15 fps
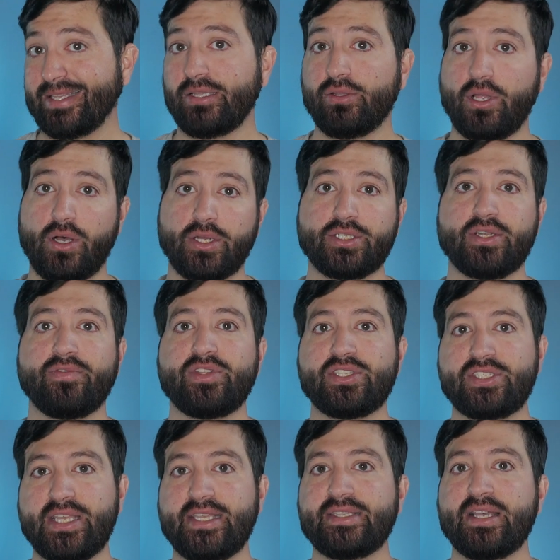the launch of the
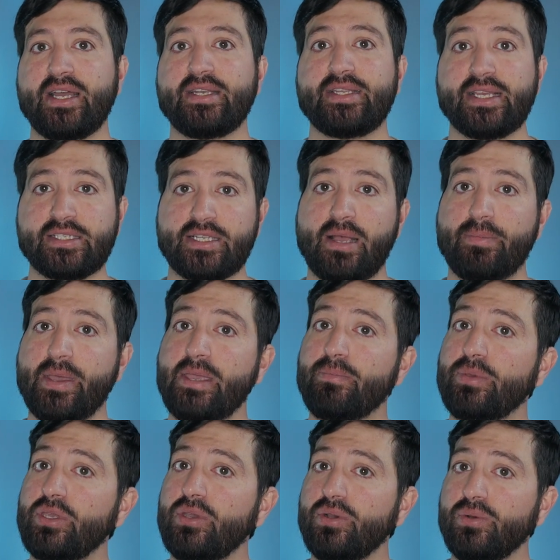Cezanne desktop
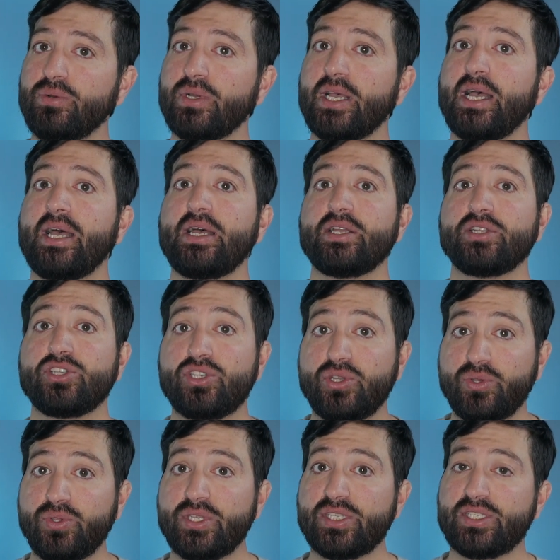APU
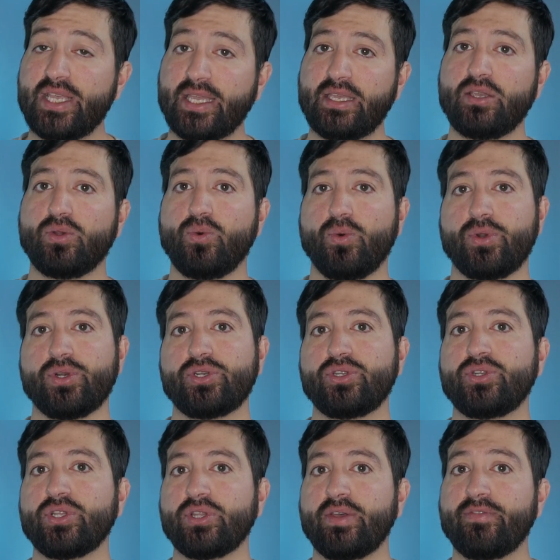to the second quarter to
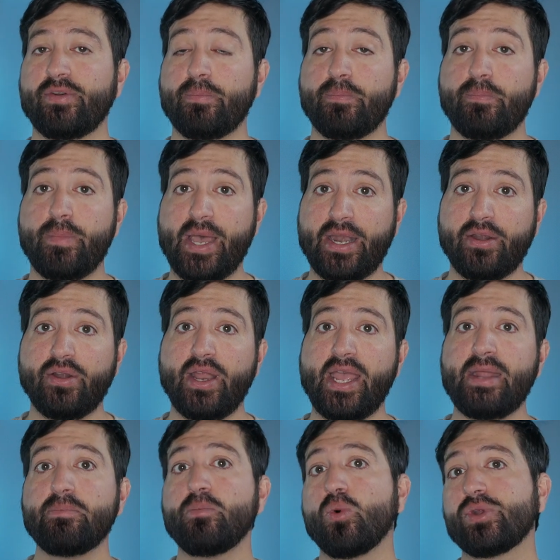deliver better
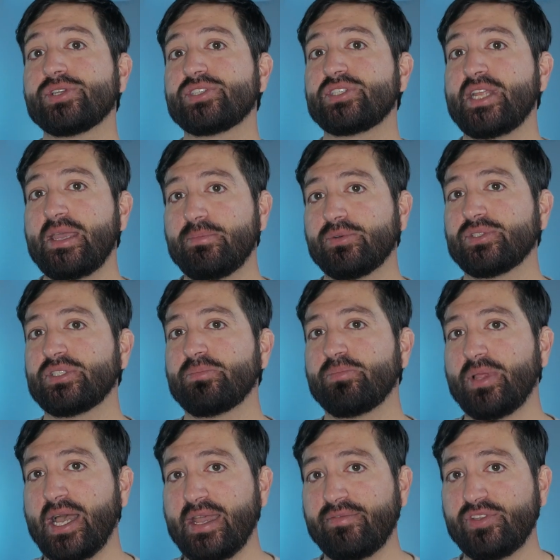and more stable
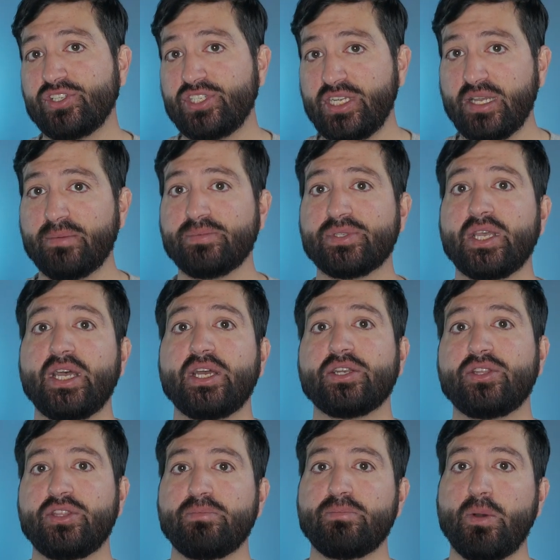supply of the chips
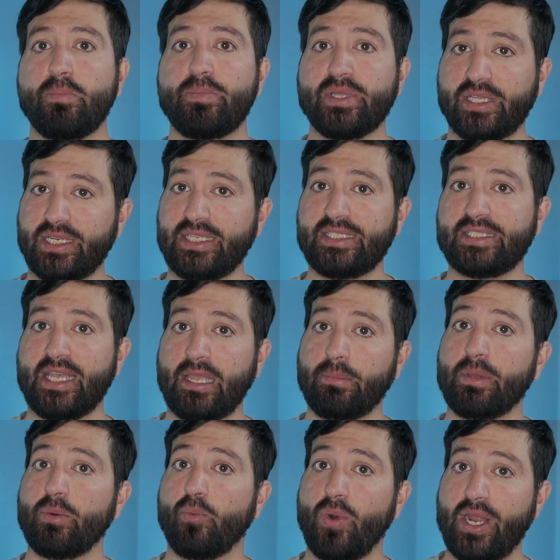to the mobility
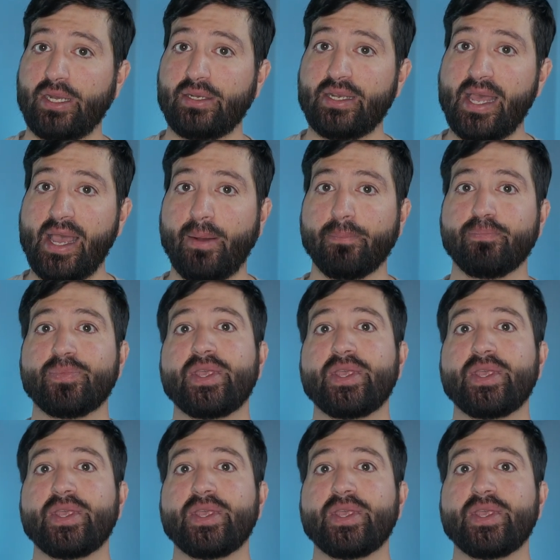segment right now.